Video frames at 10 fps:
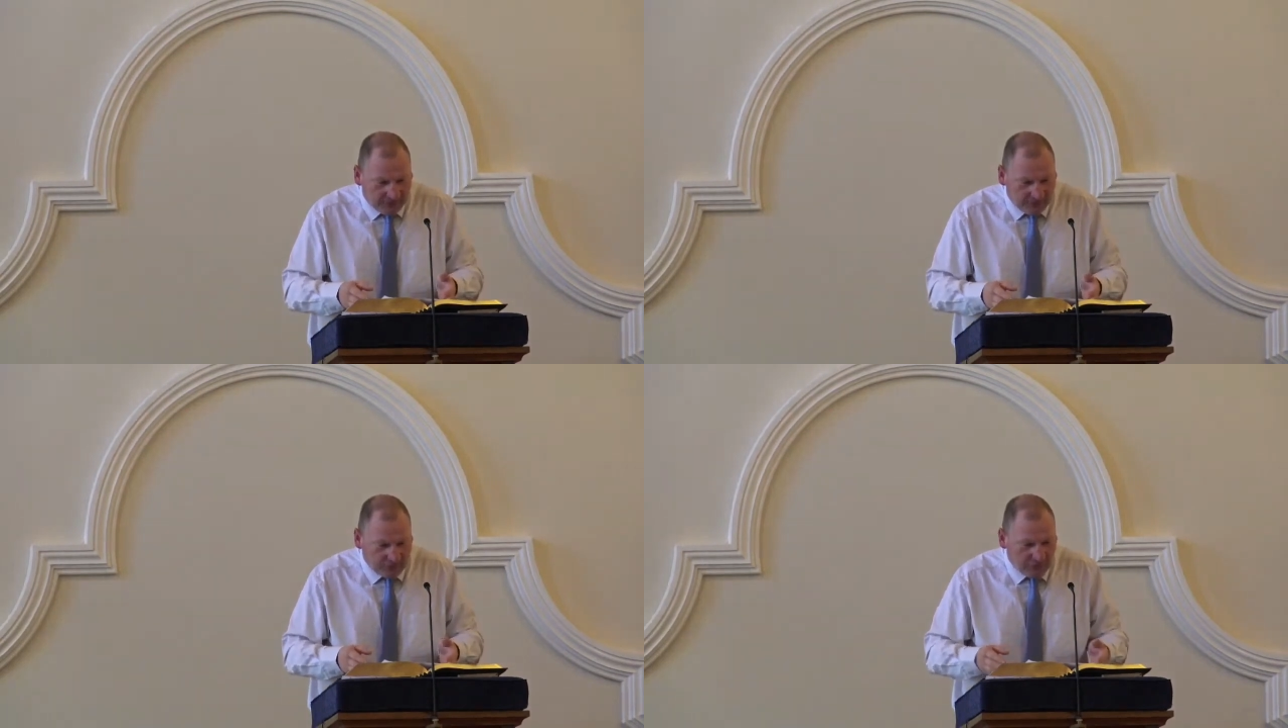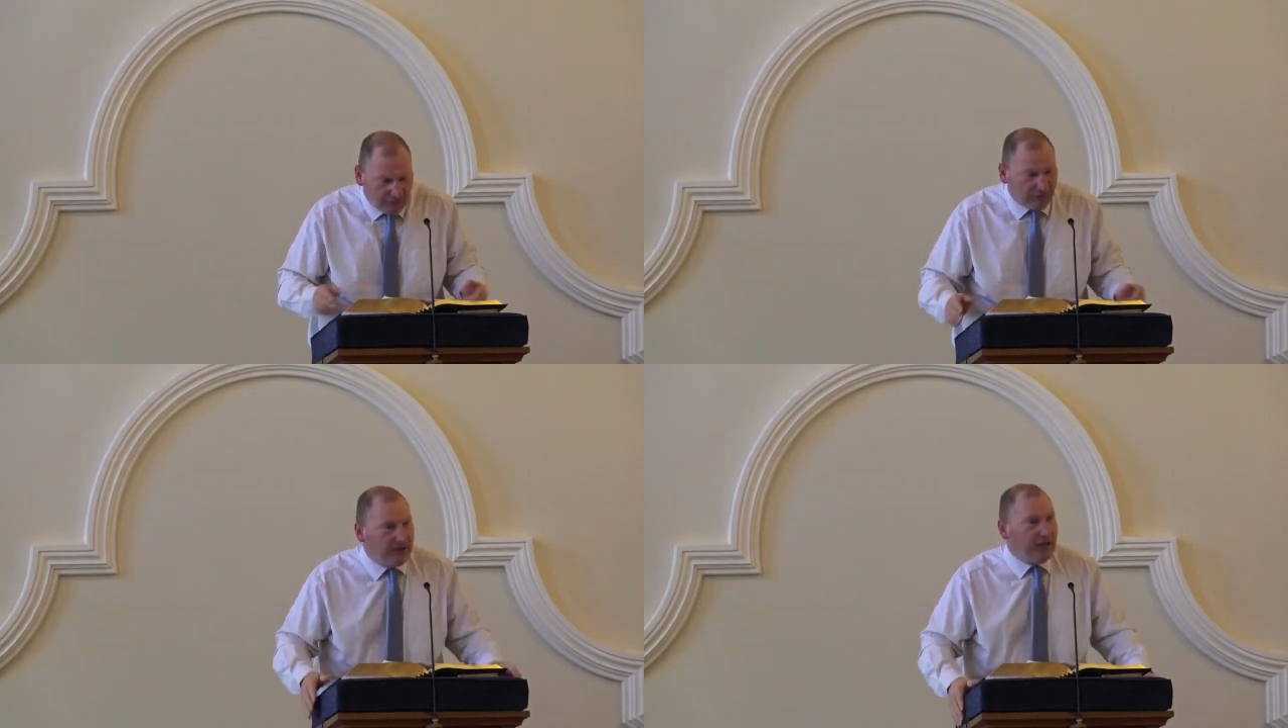and we
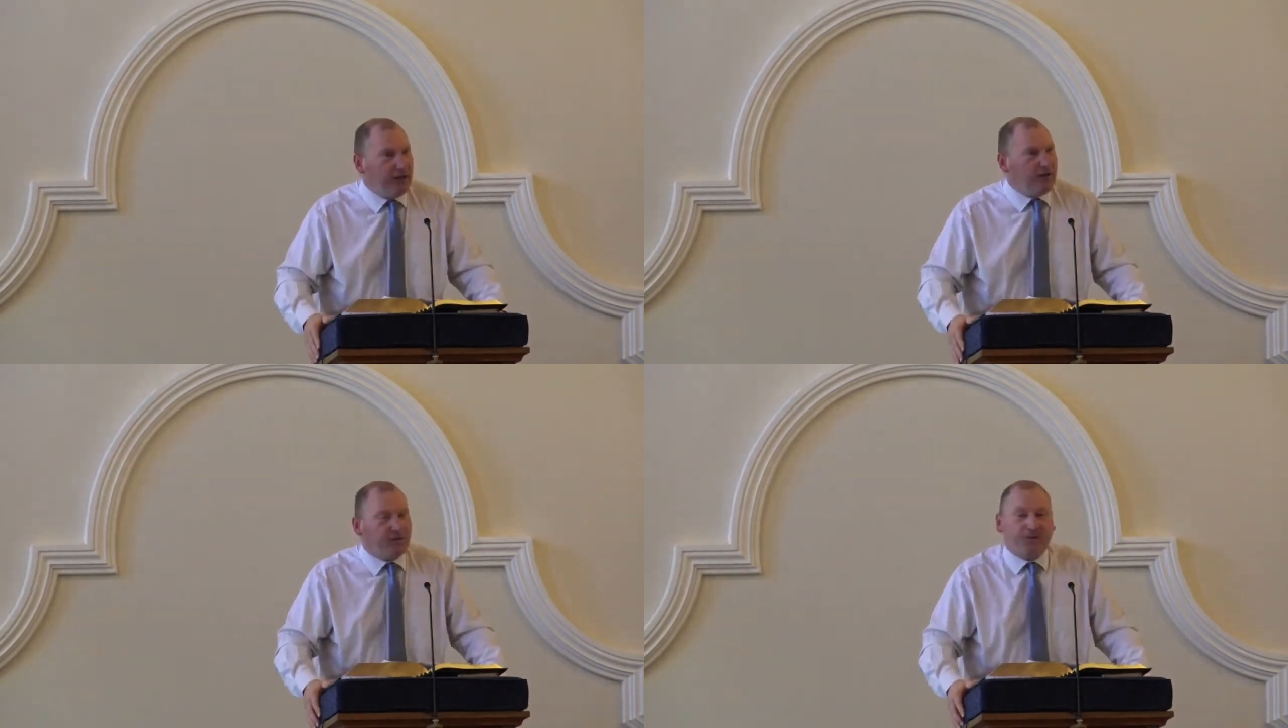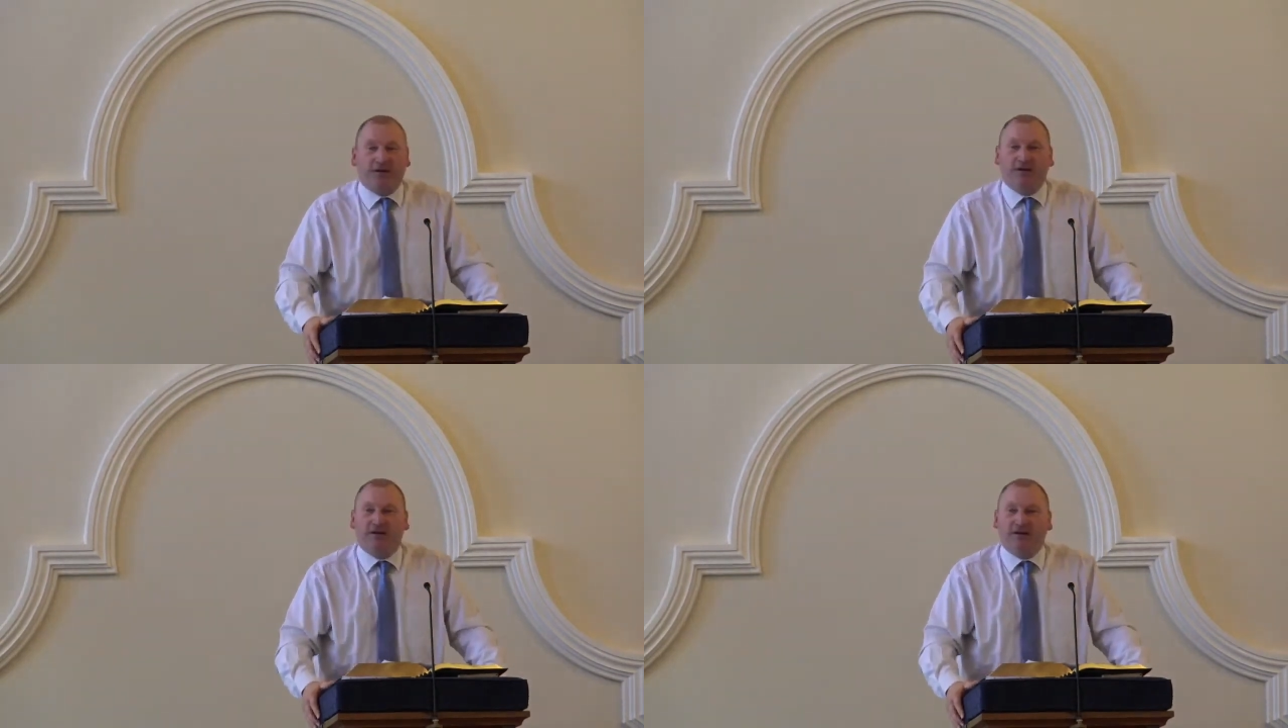believe
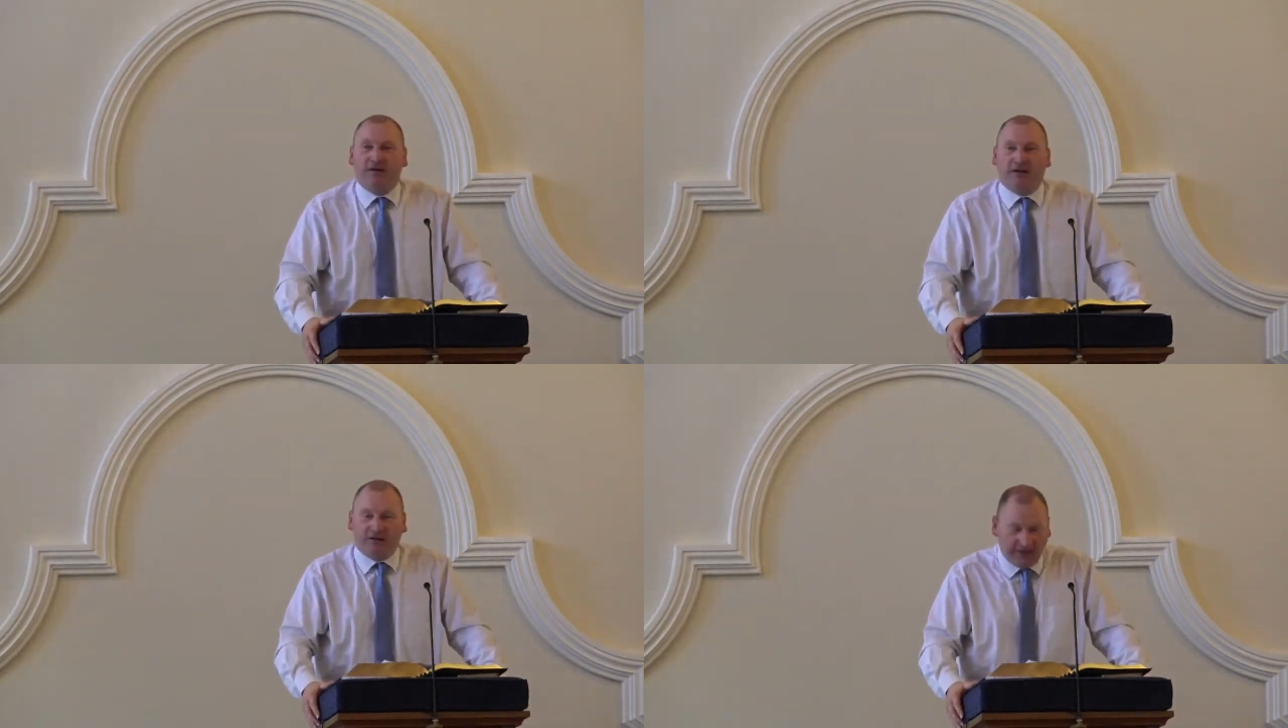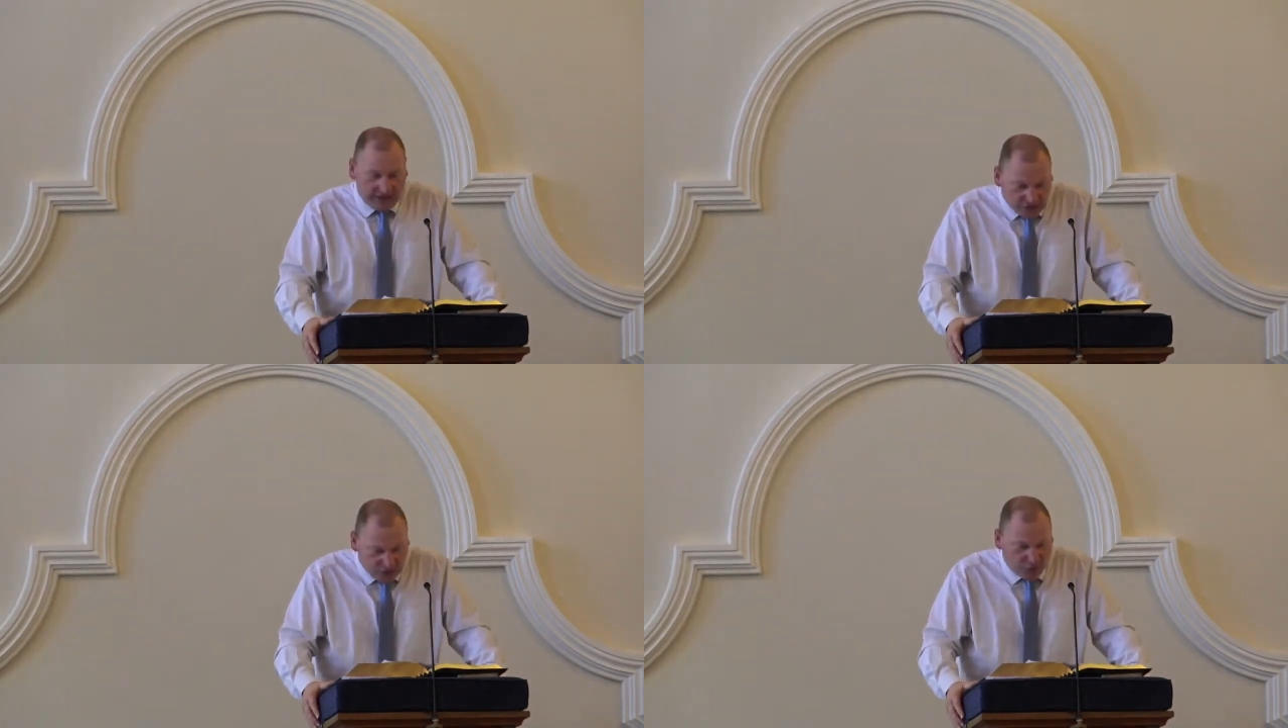that he
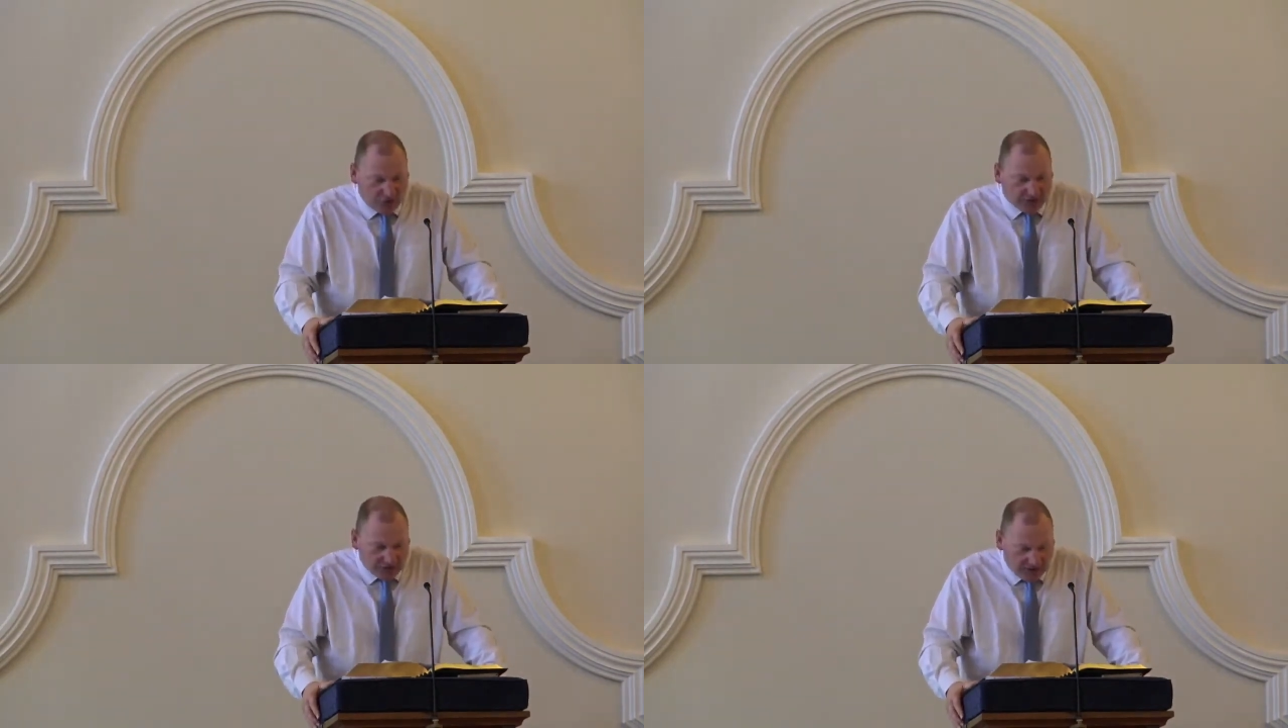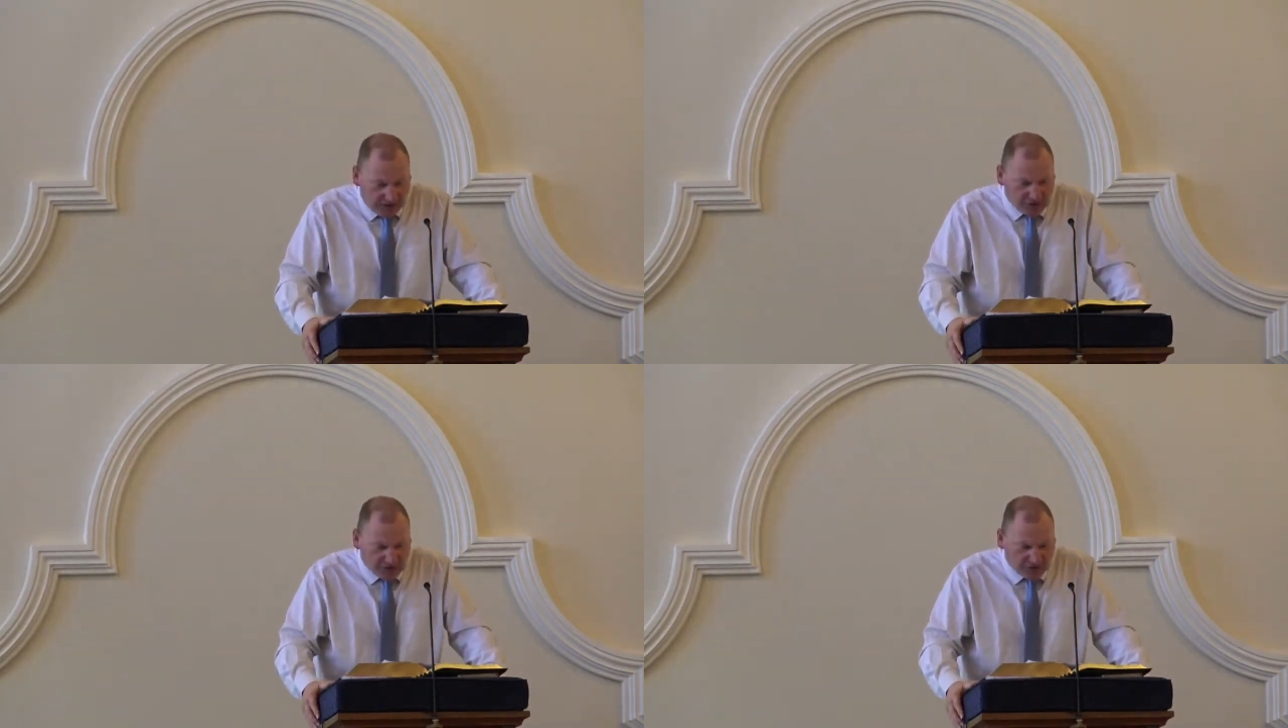is working
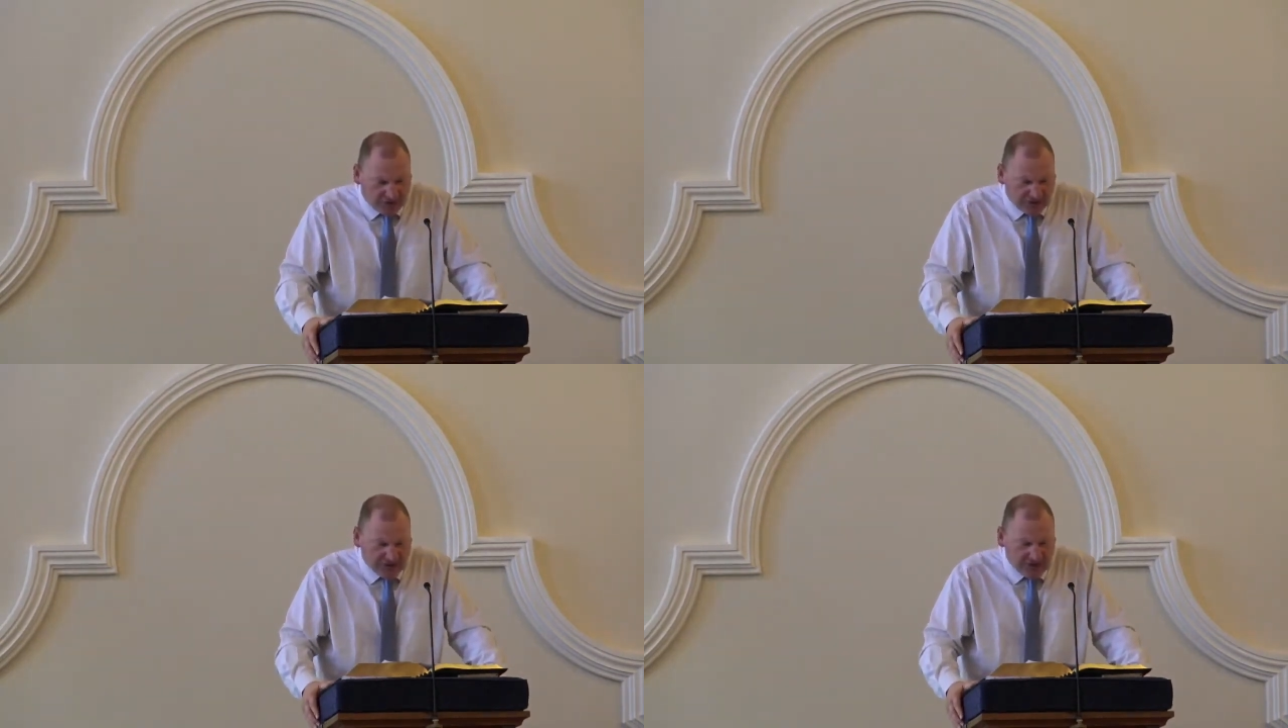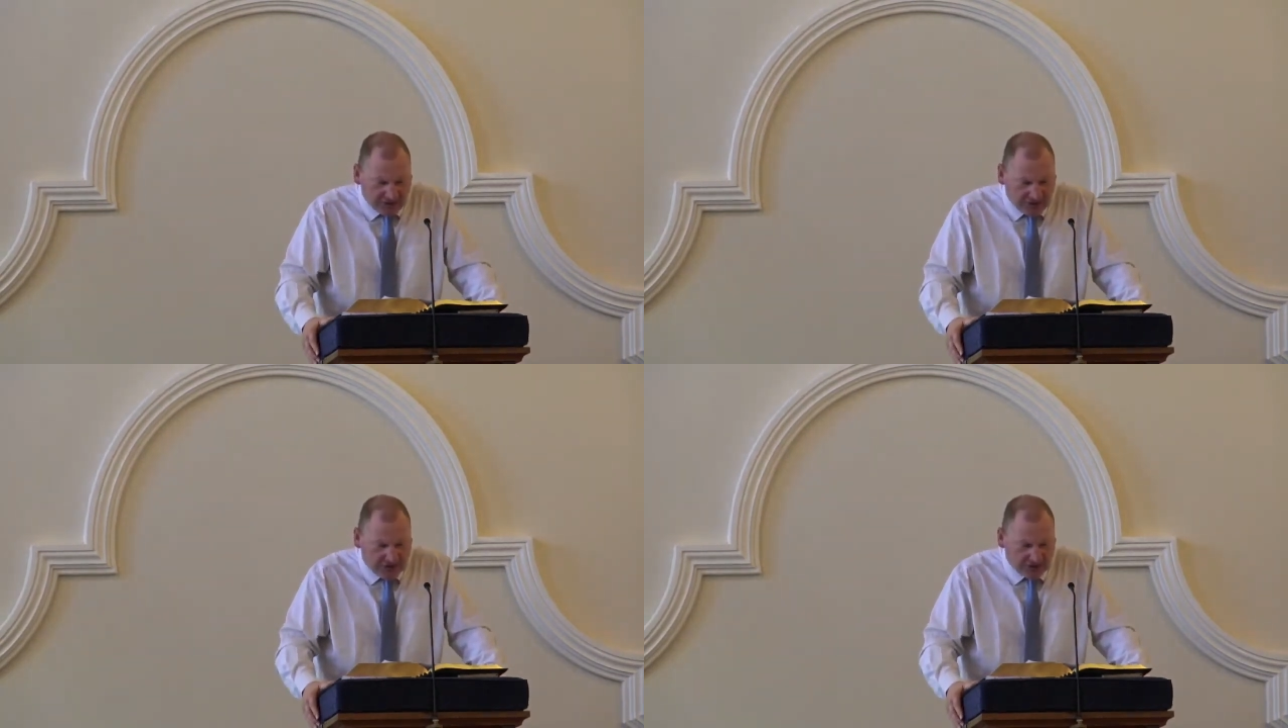out his
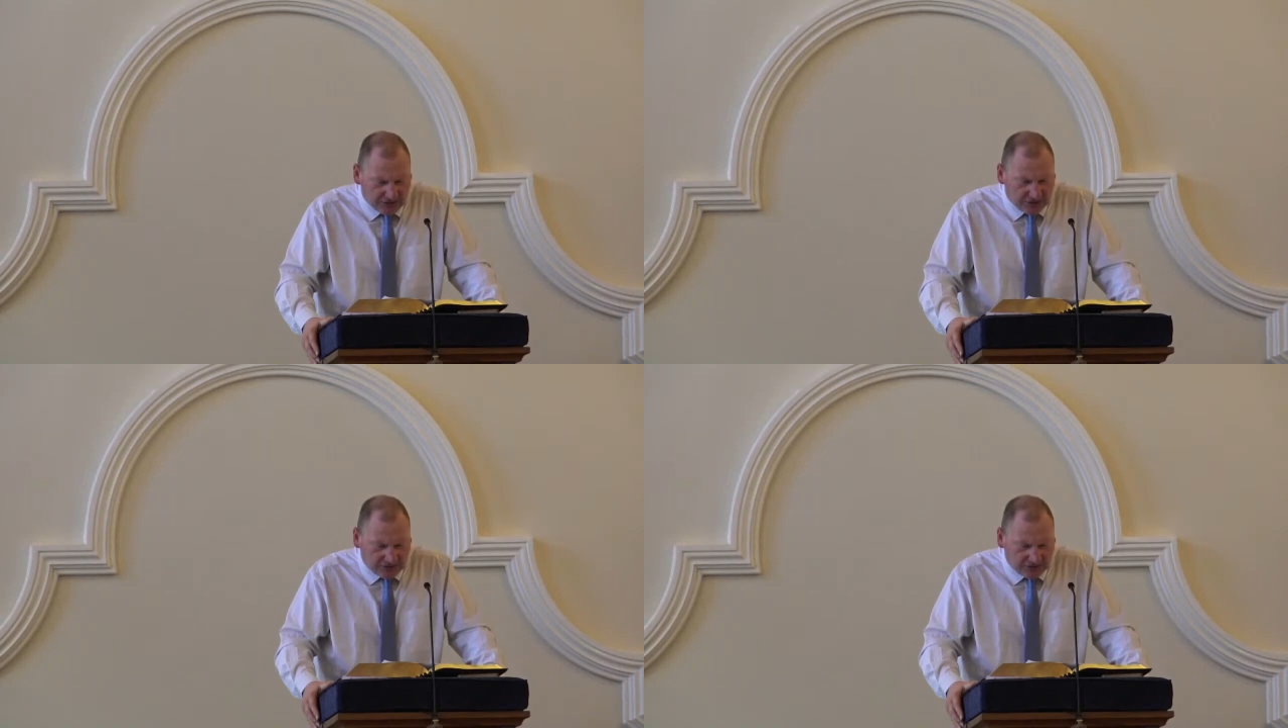eternal